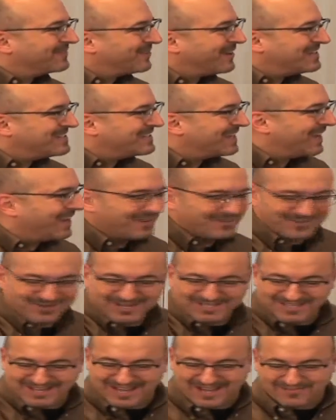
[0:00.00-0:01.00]
Great to, ha
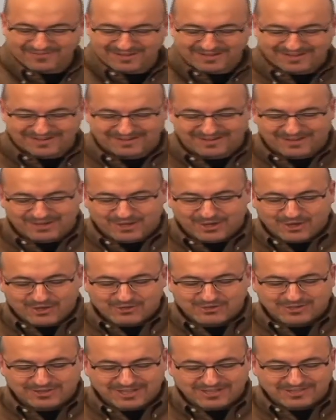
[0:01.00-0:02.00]
great to have you here.
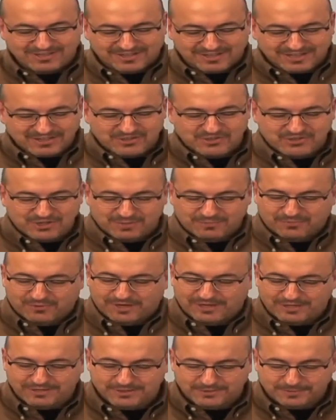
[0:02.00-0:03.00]
So let's, let's jump
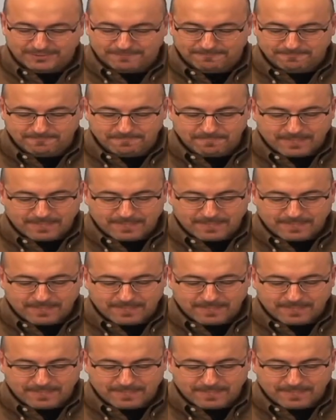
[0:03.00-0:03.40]
right into it.